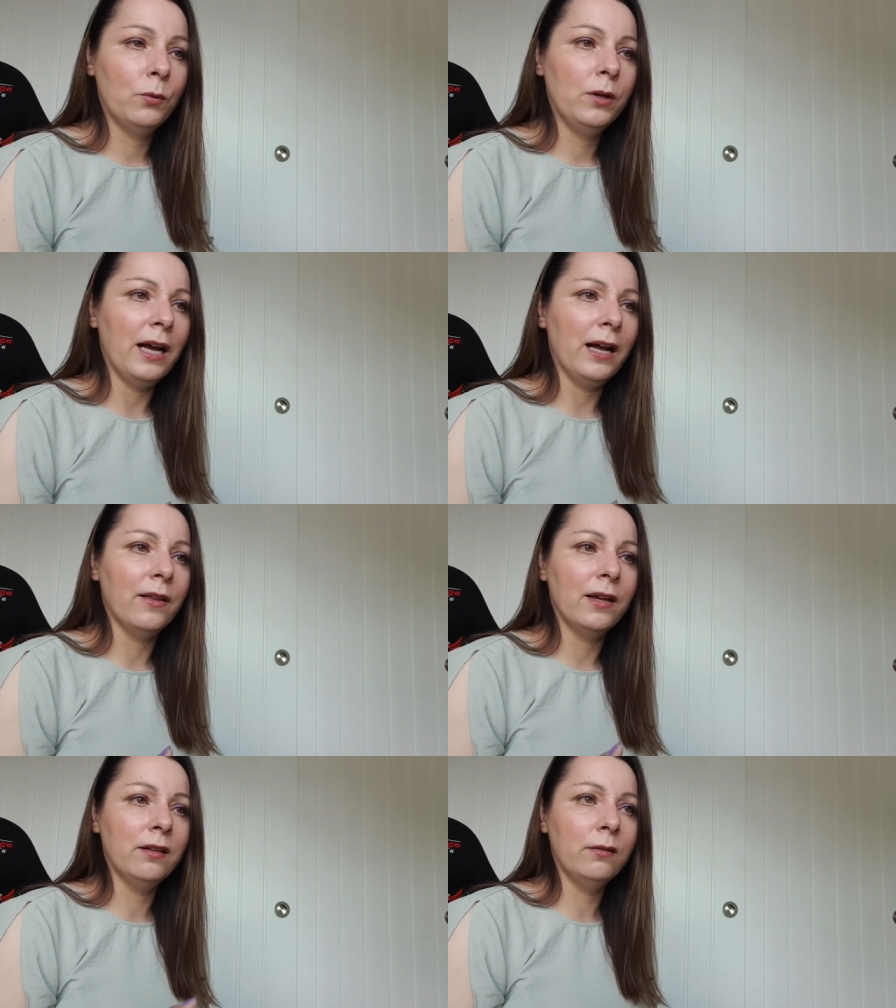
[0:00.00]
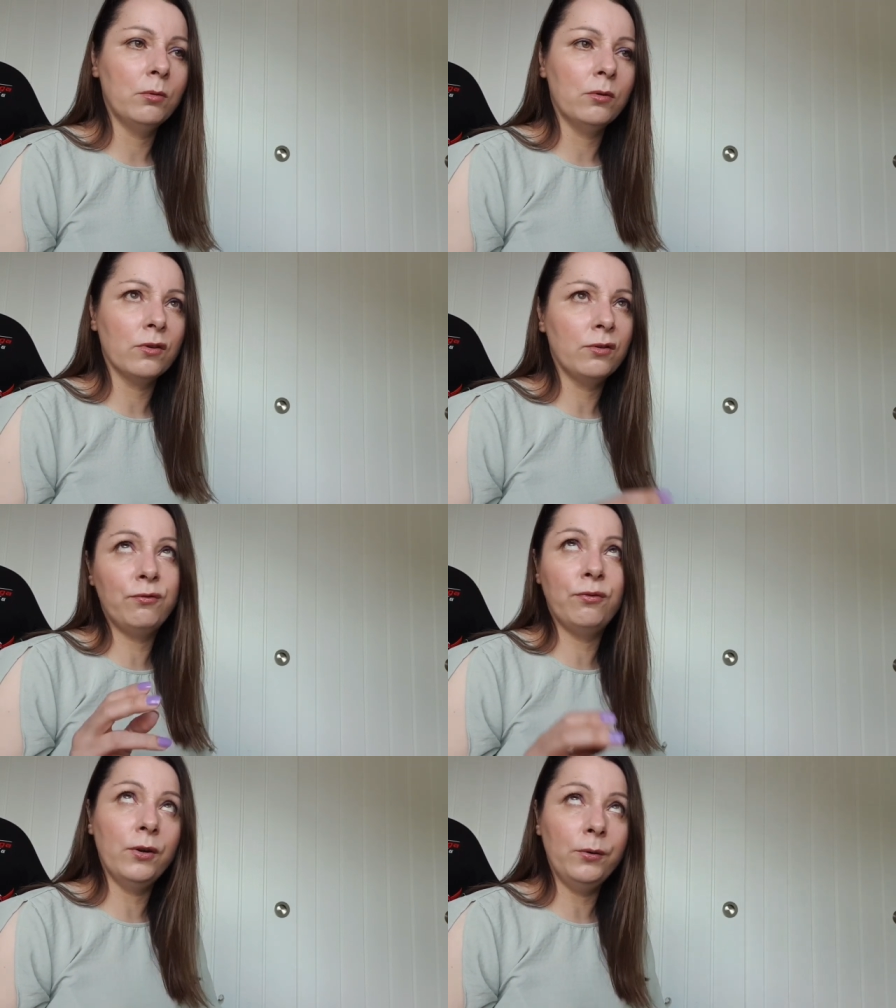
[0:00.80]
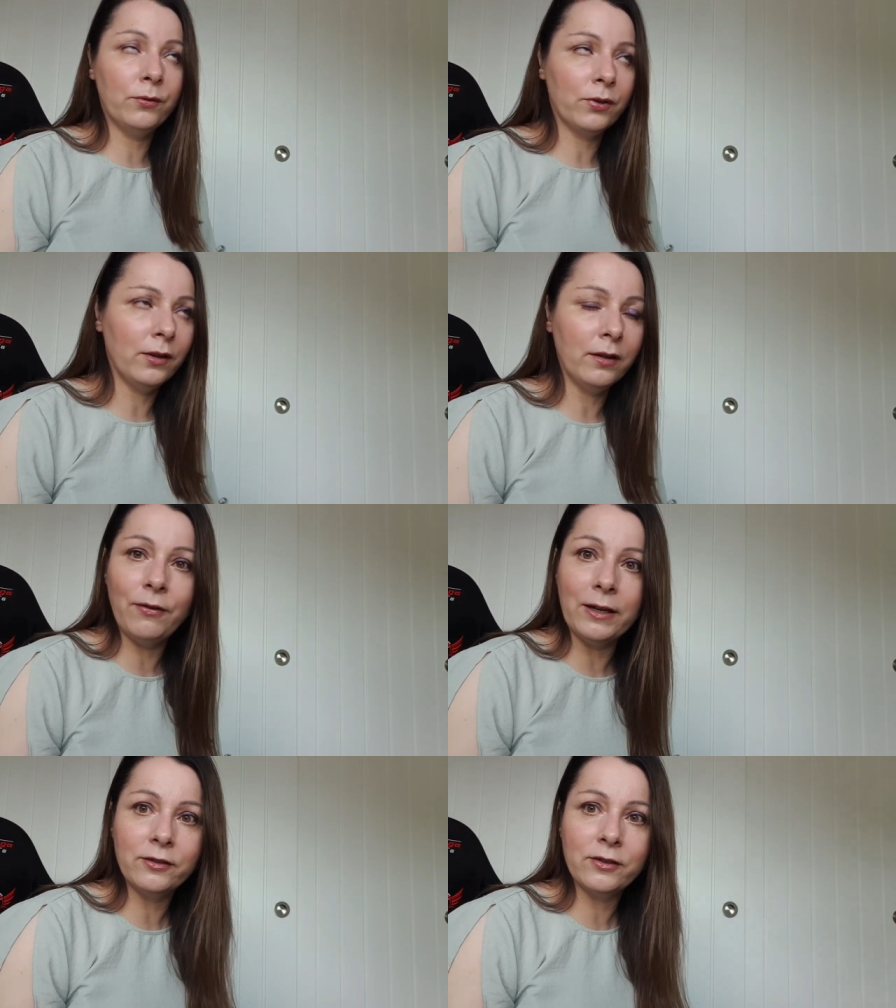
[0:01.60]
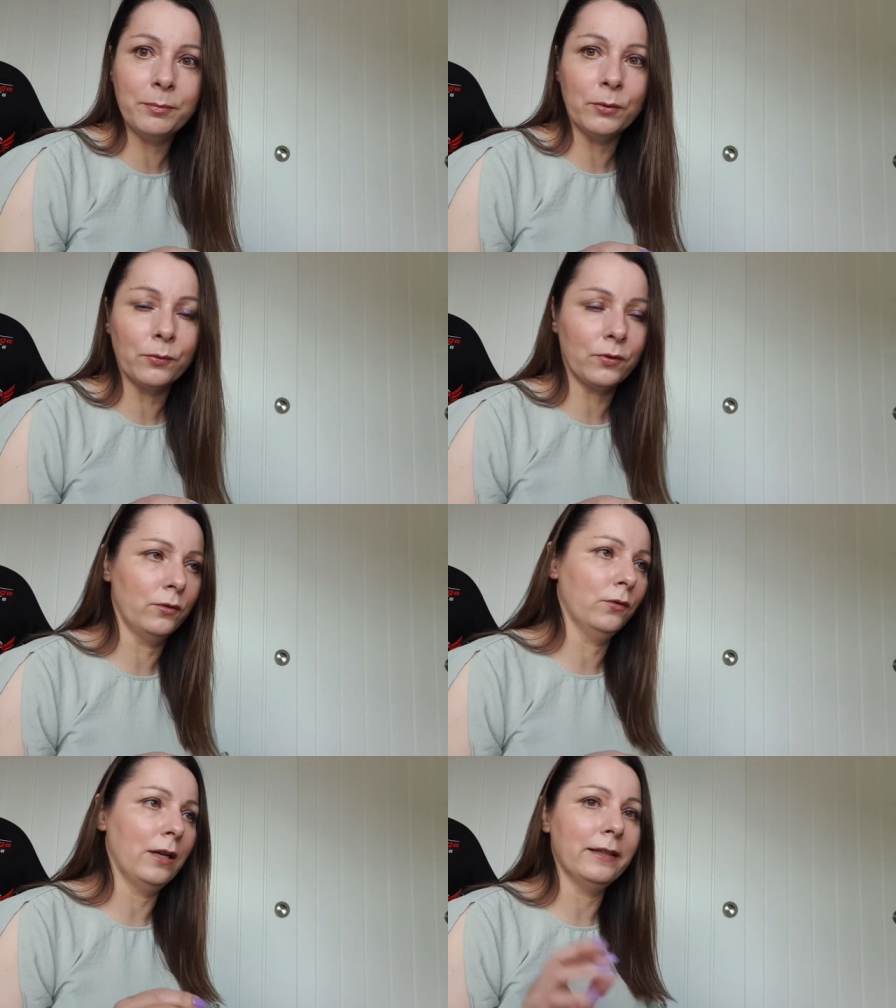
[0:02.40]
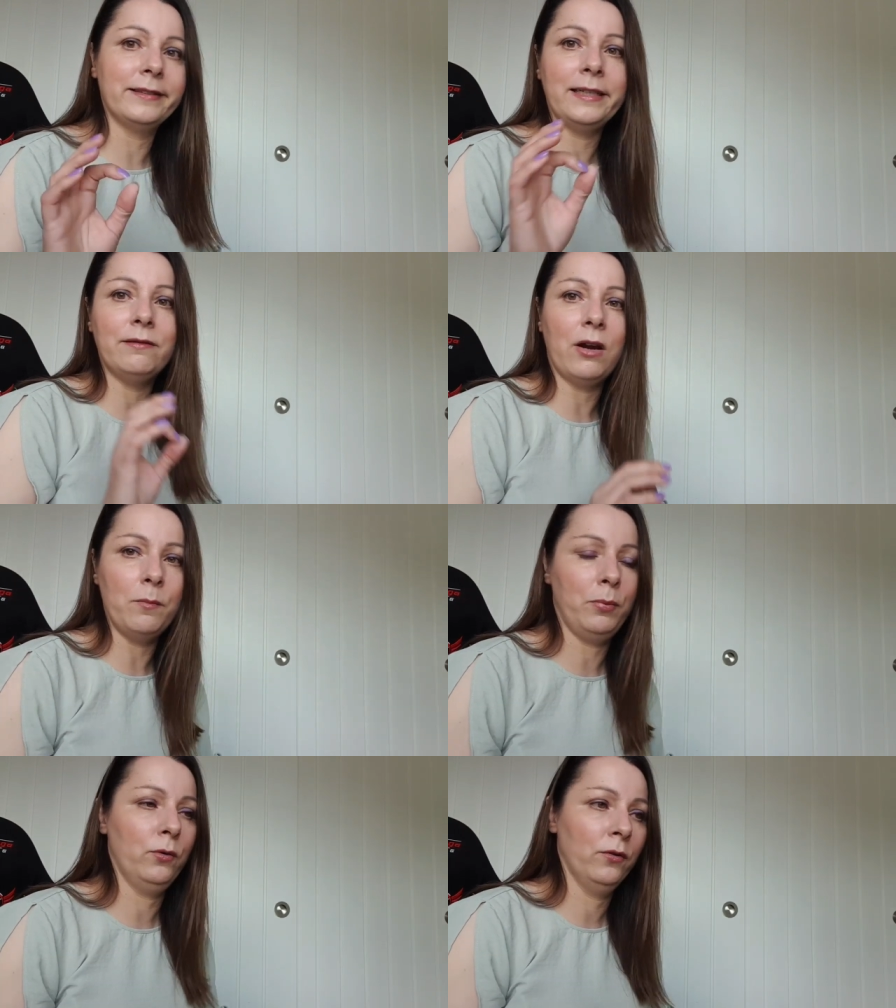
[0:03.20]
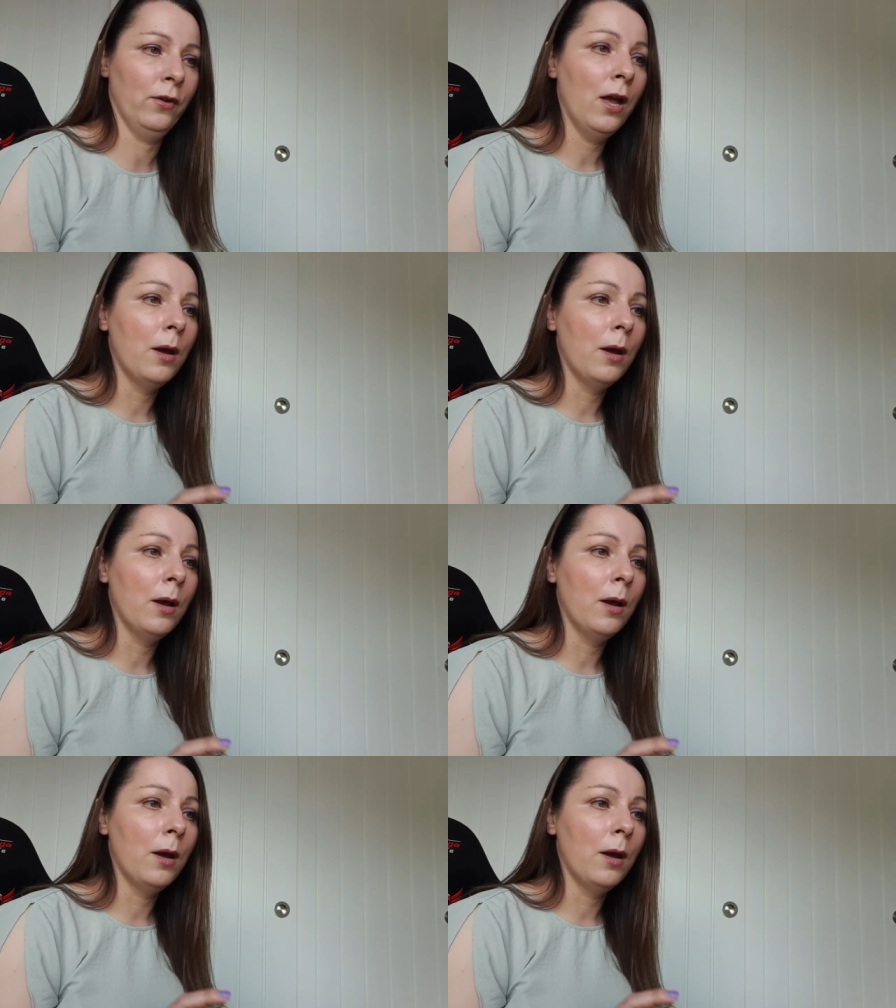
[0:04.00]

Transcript: Well, now they do all the fruit and the vegetables and all that, zero points.